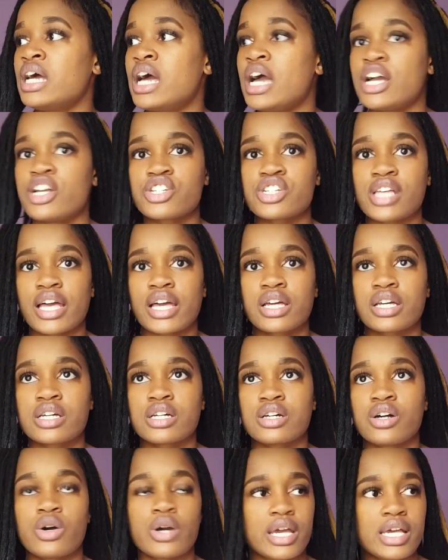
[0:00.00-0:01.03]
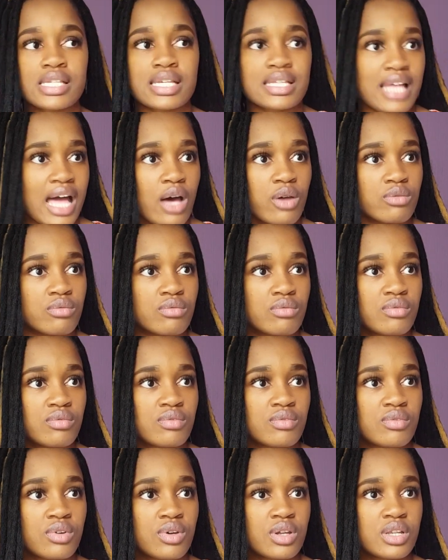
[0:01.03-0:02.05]
And she's like, "Okay, sit down.
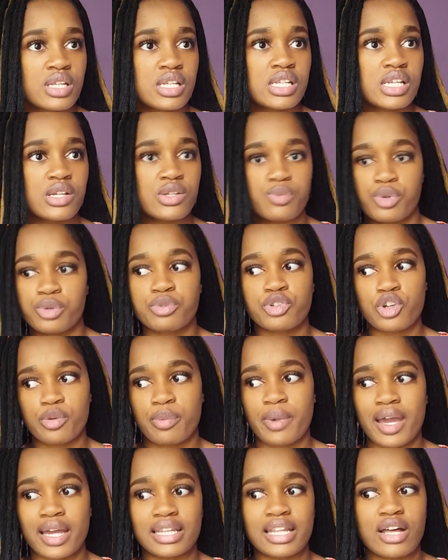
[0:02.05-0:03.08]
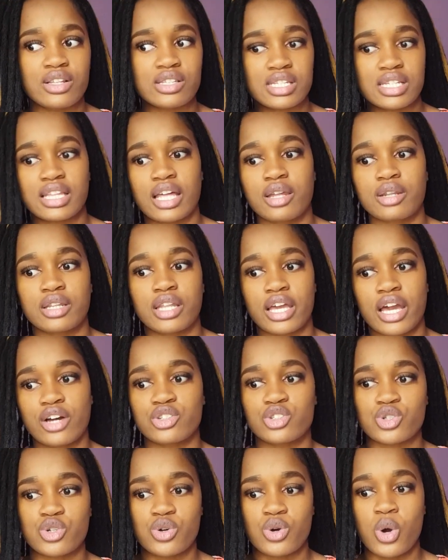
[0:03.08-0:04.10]
Put your bag down, sit down, take
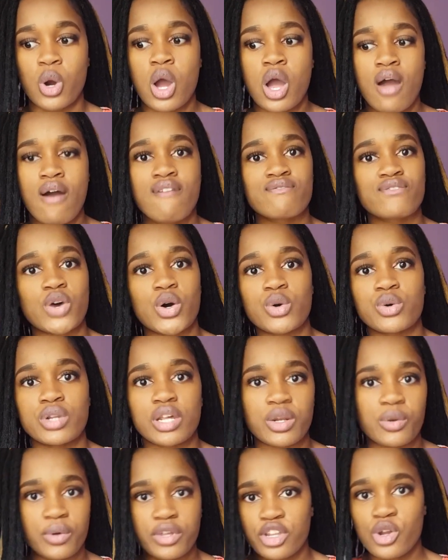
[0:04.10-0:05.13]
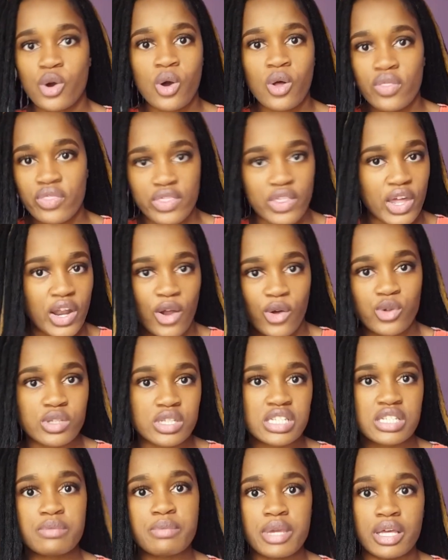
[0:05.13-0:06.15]
out your phone," and, you know, that whole
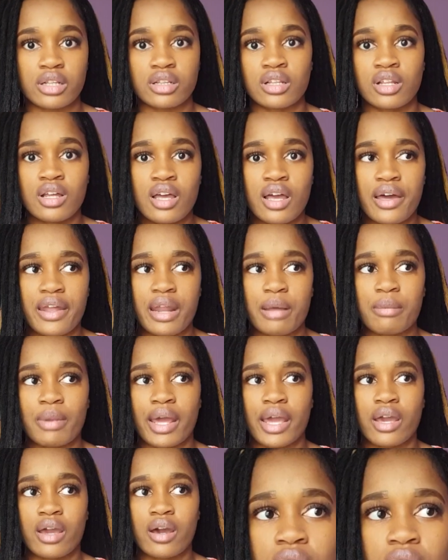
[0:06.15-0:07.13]
spiel. And I'm like,